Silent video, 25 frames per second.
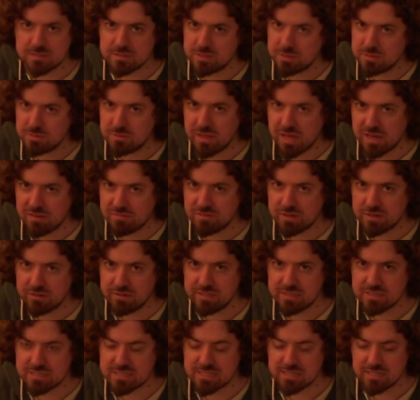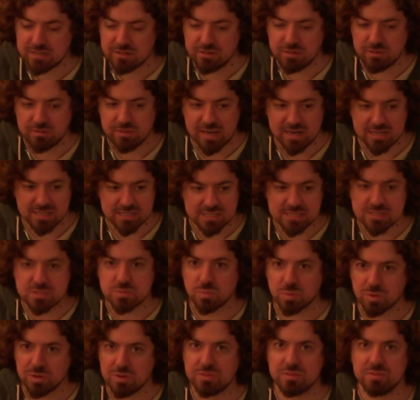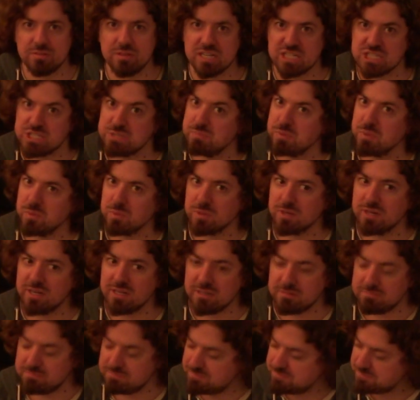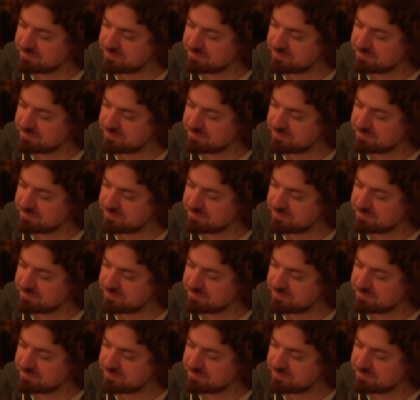to that variant scenario that it is worth exploring.